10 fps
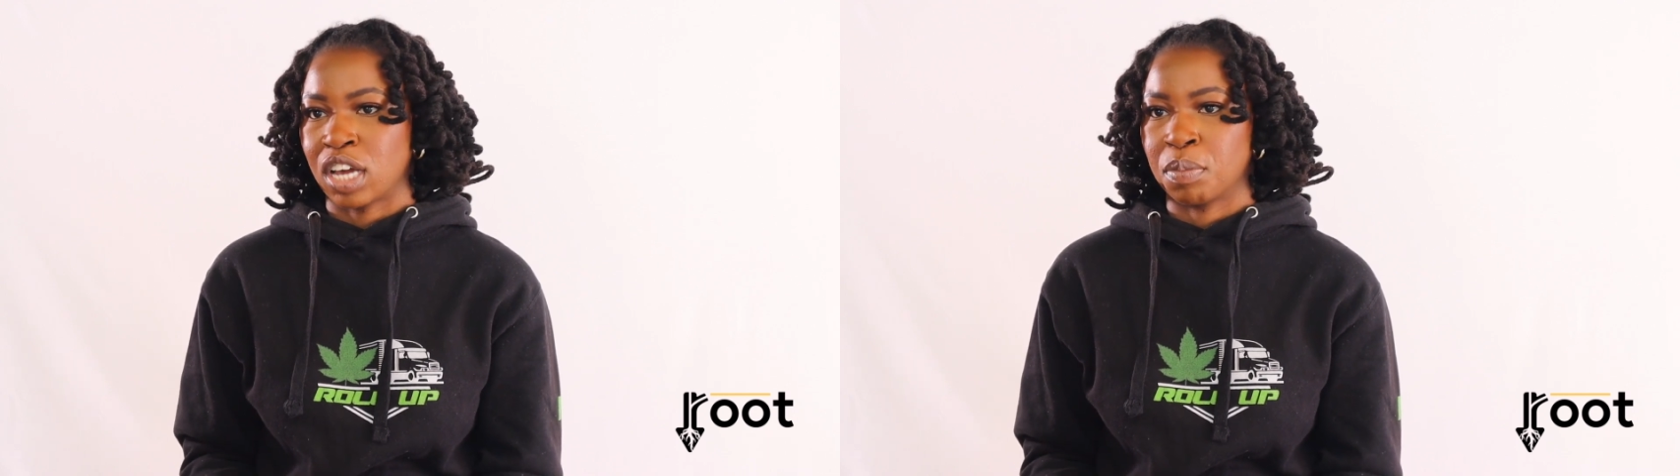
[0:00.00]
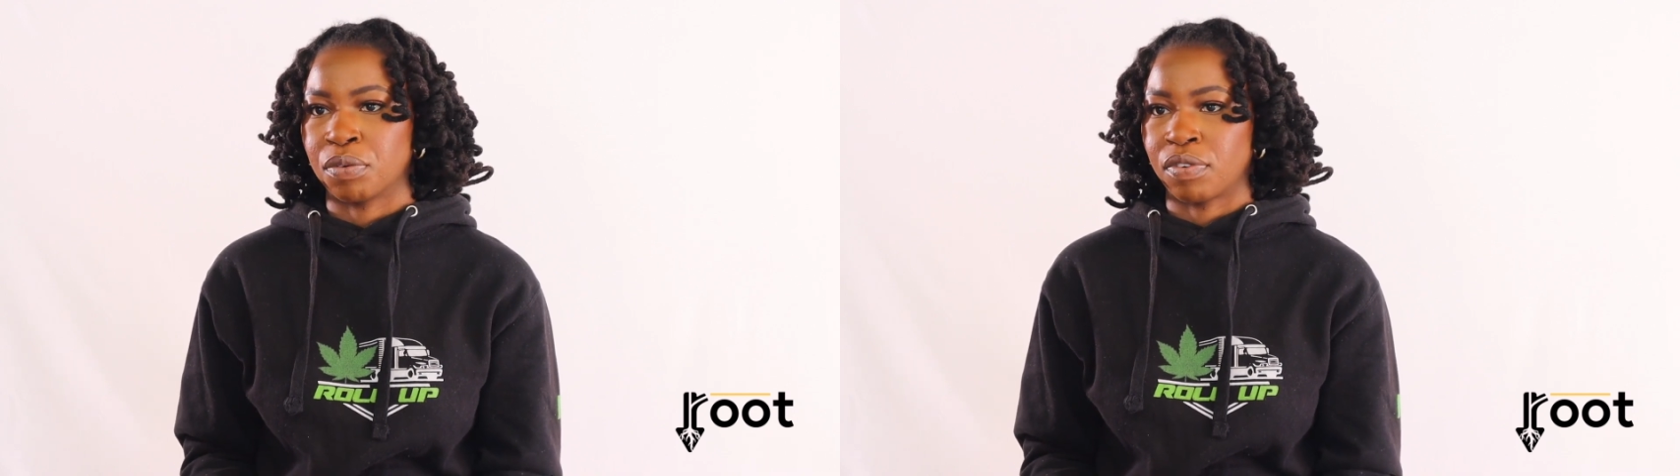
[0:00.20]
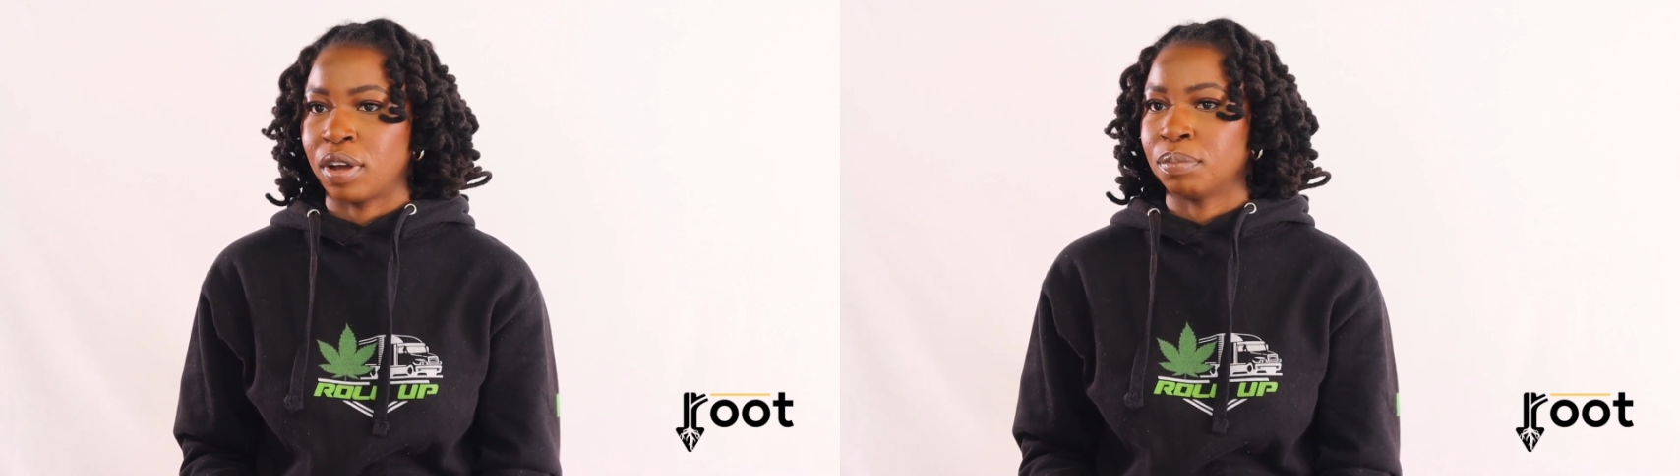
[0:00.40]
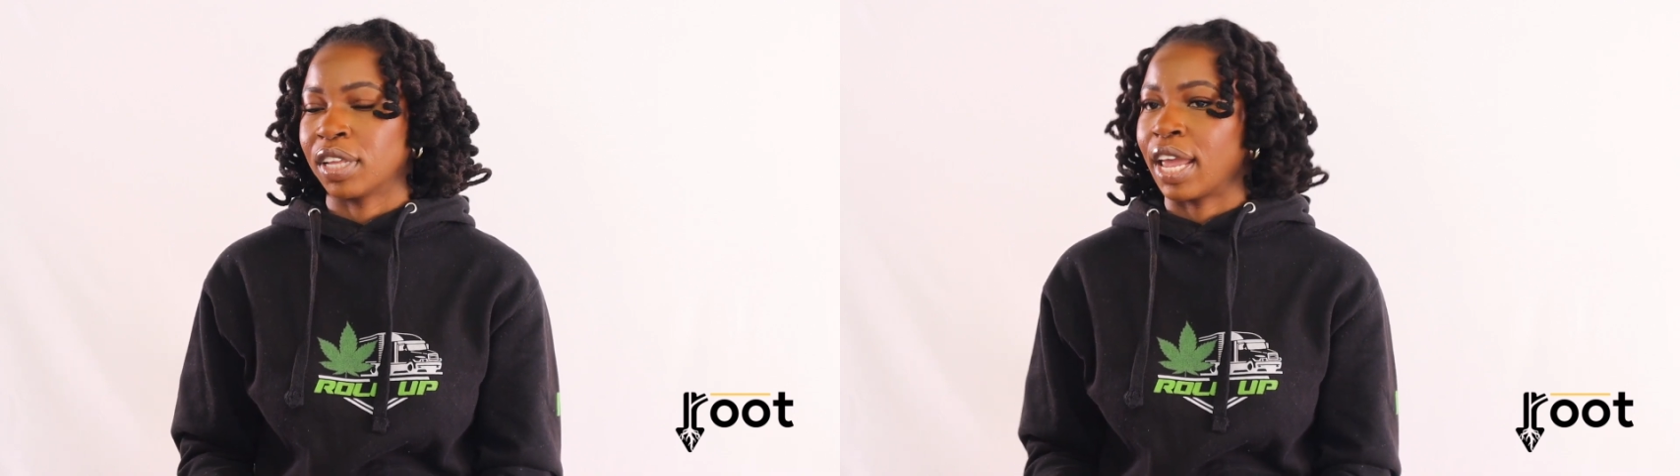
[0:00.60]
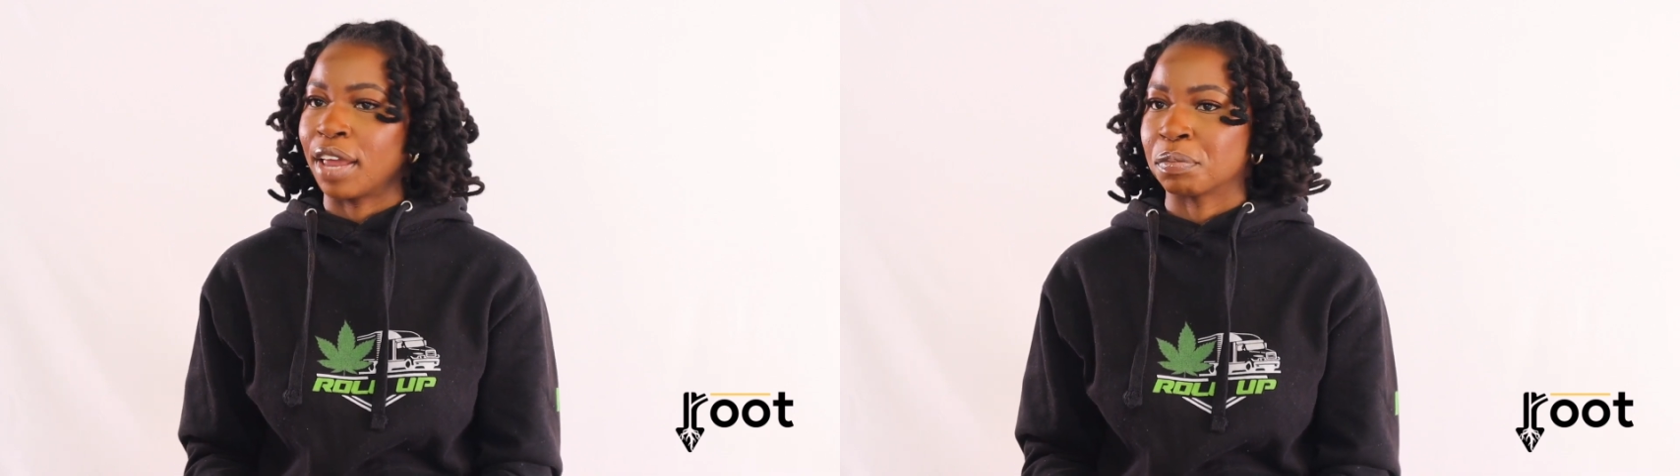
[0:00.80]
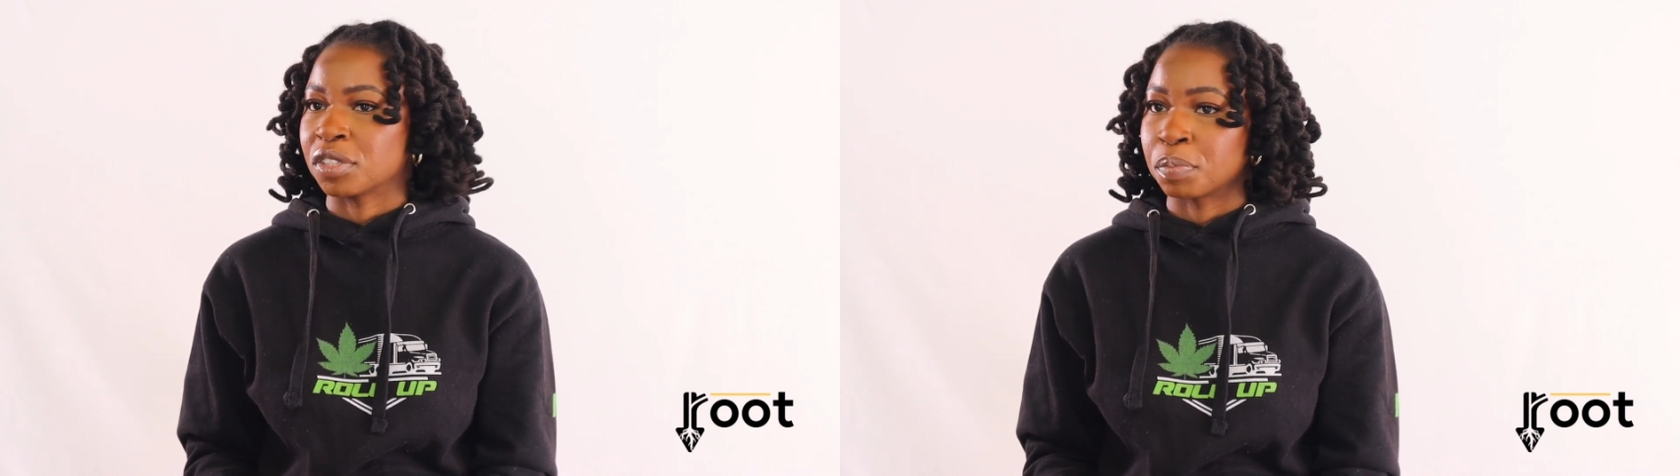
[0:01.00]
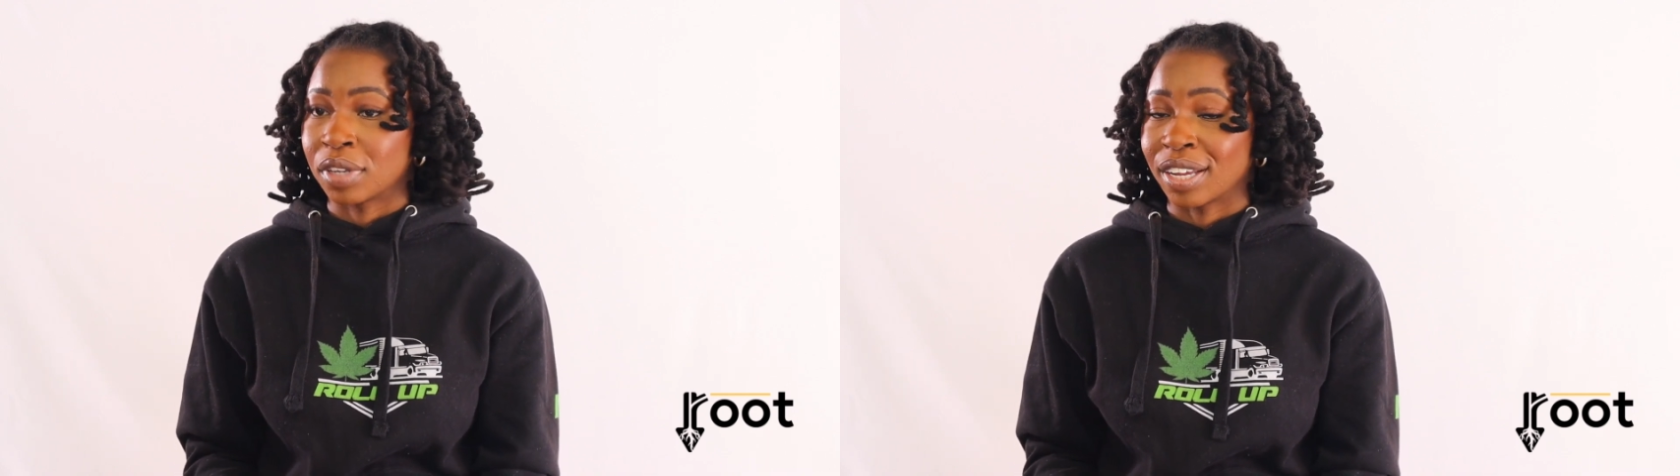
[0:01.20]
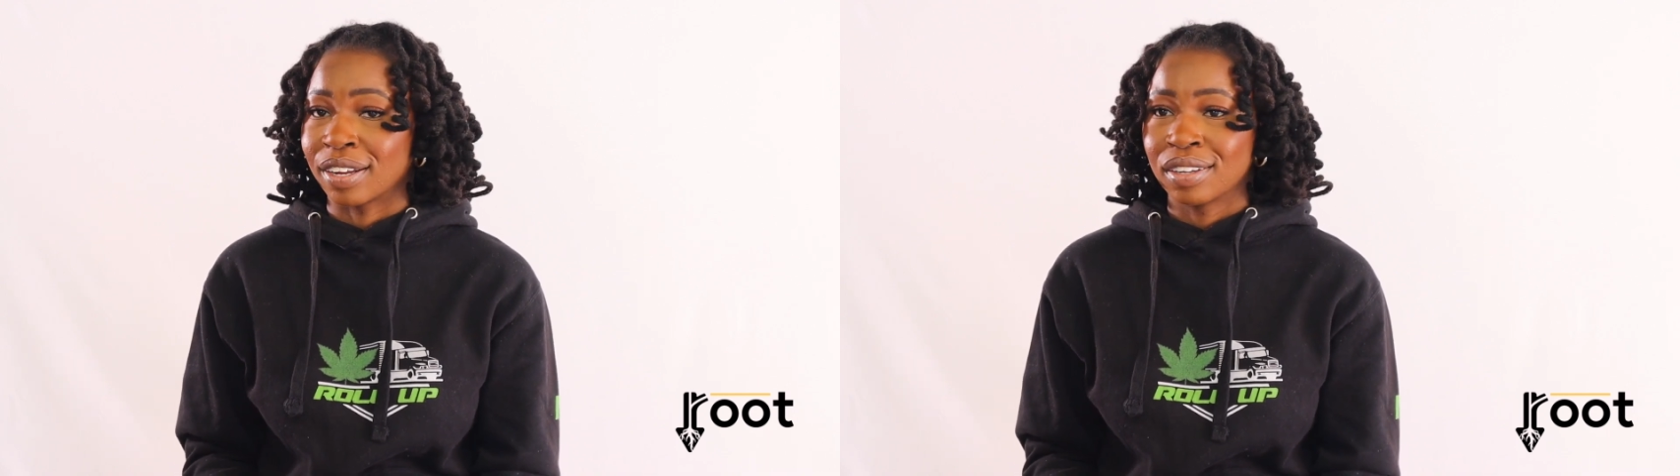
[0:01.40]
coming from the cannabis
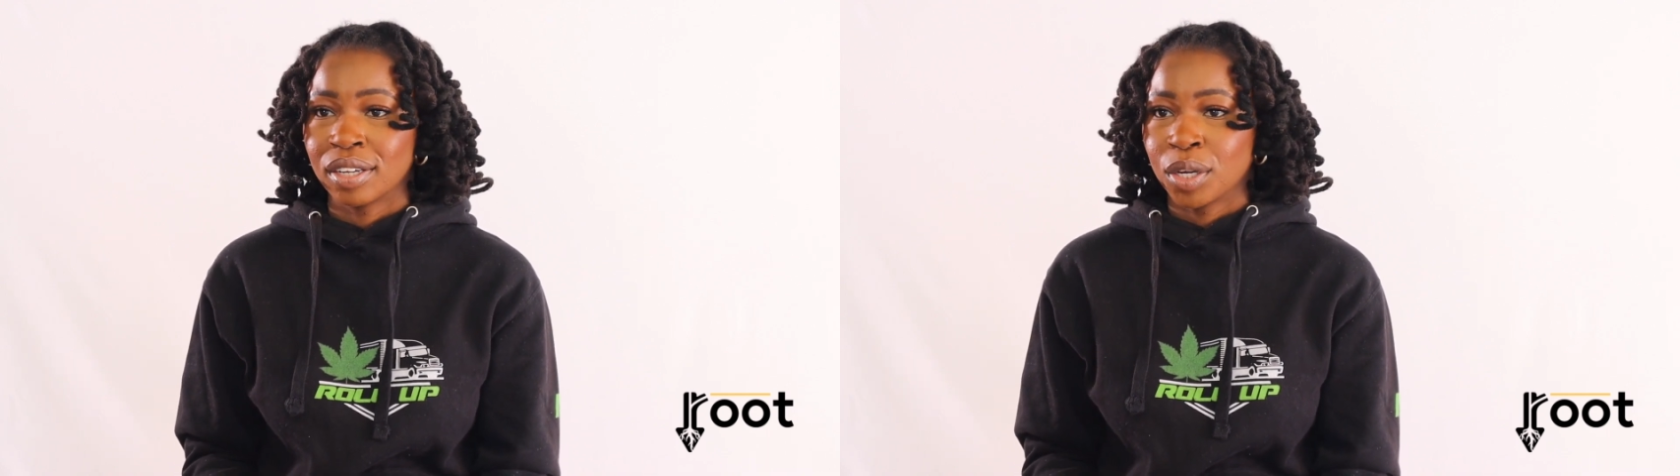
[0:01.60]
plant,